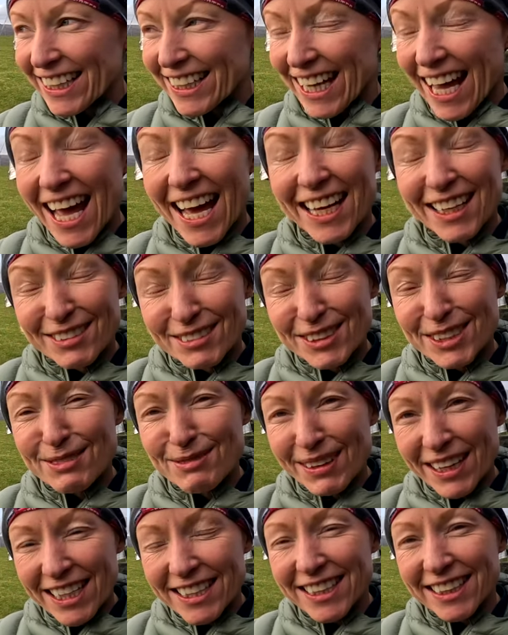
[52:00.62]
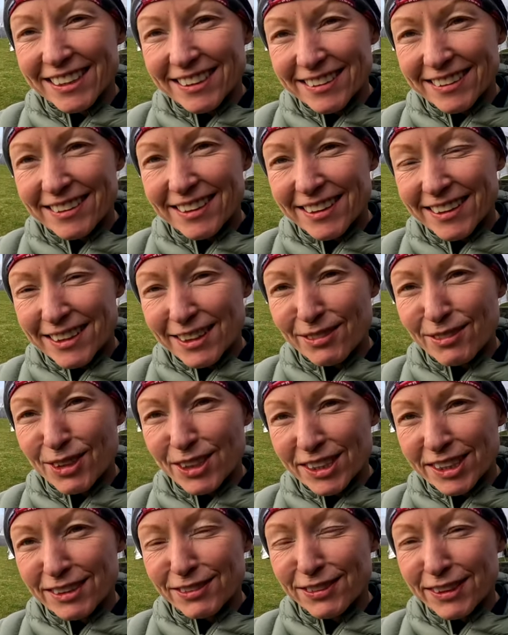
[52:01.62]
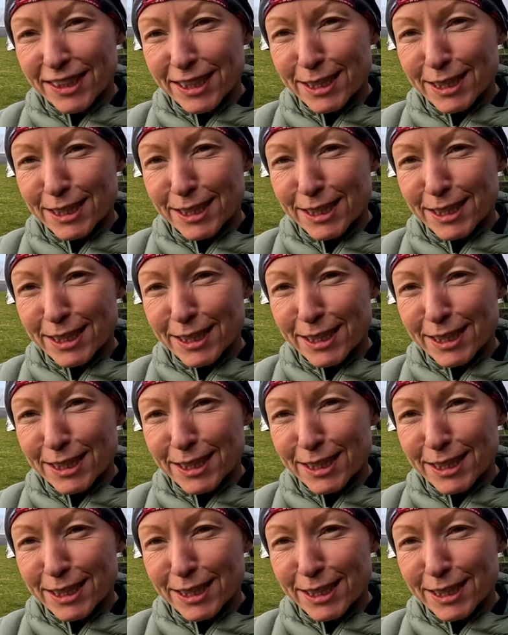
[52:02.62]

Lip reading: Yeah, it was amazing. It's a wonderful